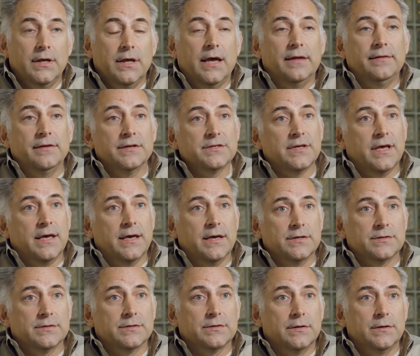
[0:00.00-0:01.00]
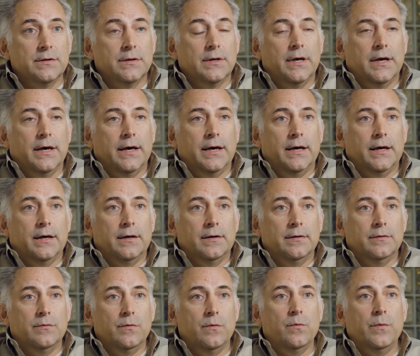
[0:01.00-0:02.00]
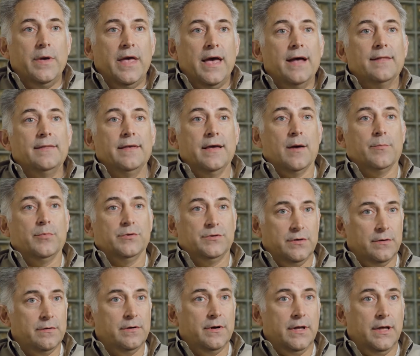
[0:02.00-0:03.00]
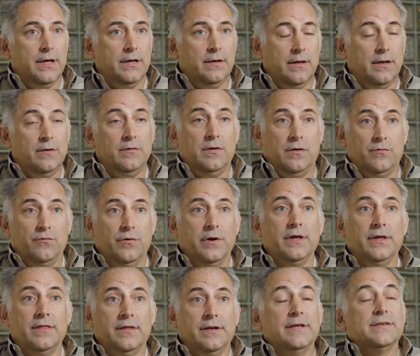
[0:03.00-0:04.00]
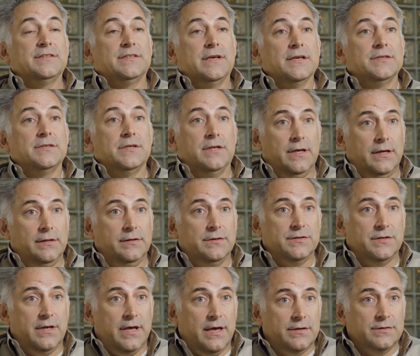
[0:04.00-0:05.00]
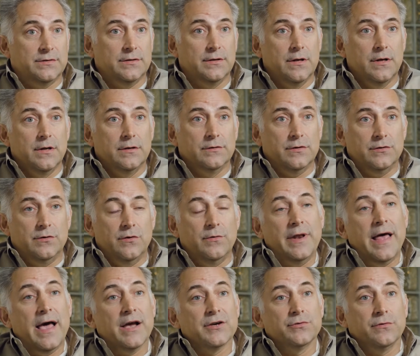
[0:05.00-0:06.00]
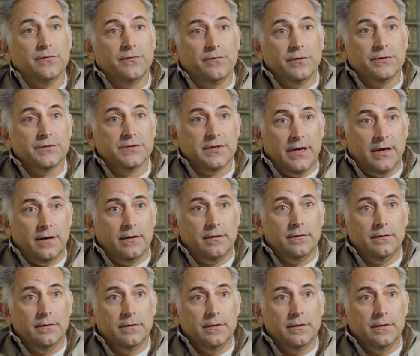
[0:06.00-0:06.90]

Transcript: In this case, uh, we had the opportunity and, and, really the necessity in this case to do an actual full-scale